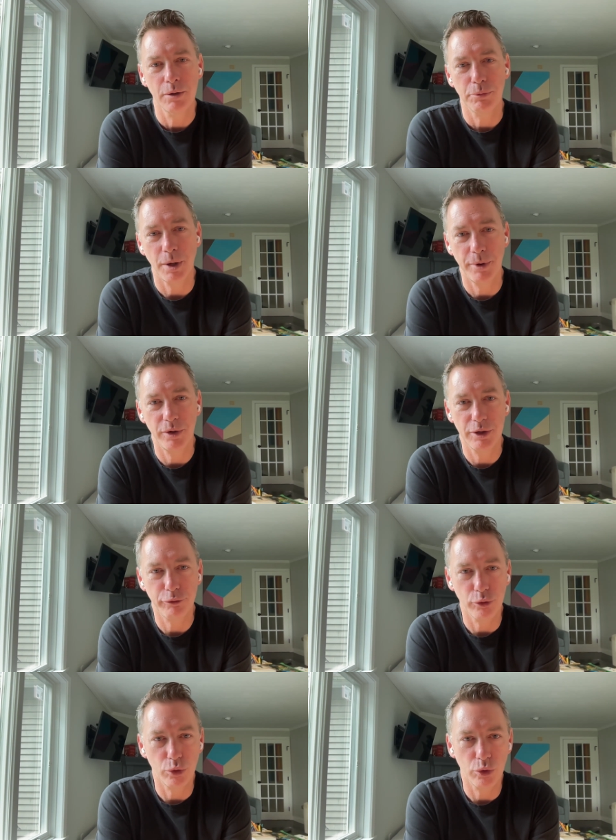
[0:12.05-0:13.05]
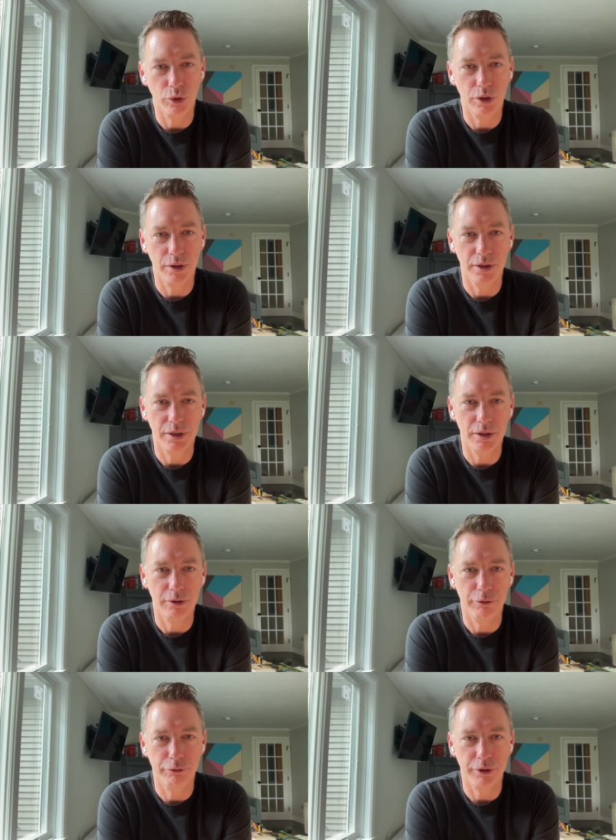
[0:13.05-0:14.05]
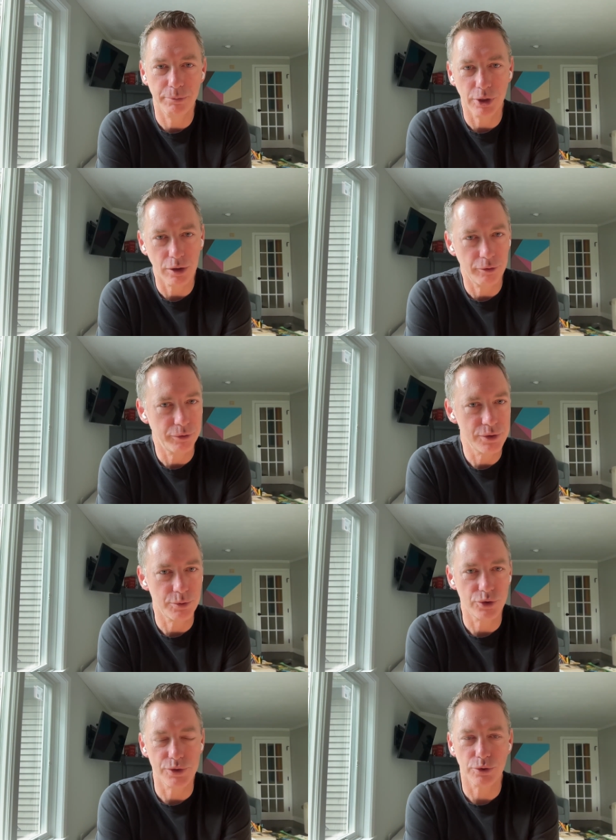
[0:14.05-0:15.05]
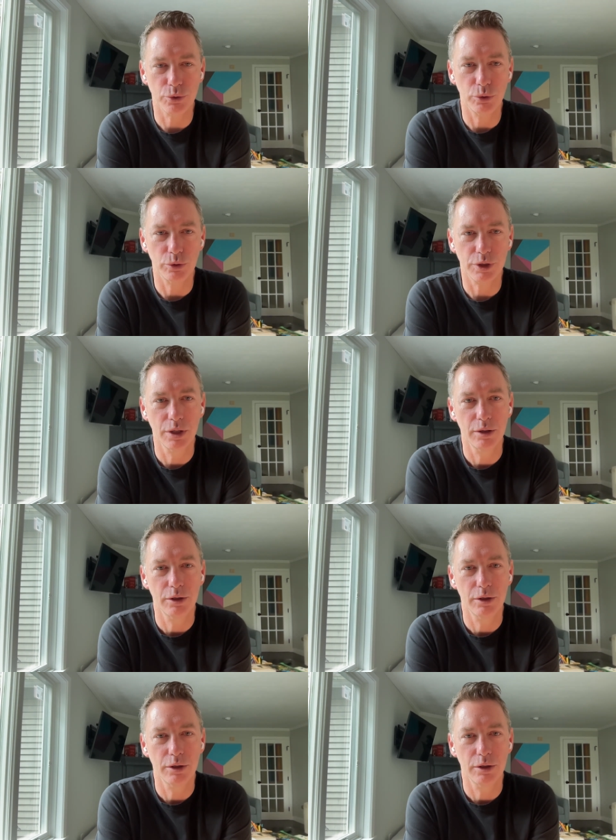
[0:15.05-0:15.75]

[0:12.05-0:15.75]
primarily for the Figma conference, which is called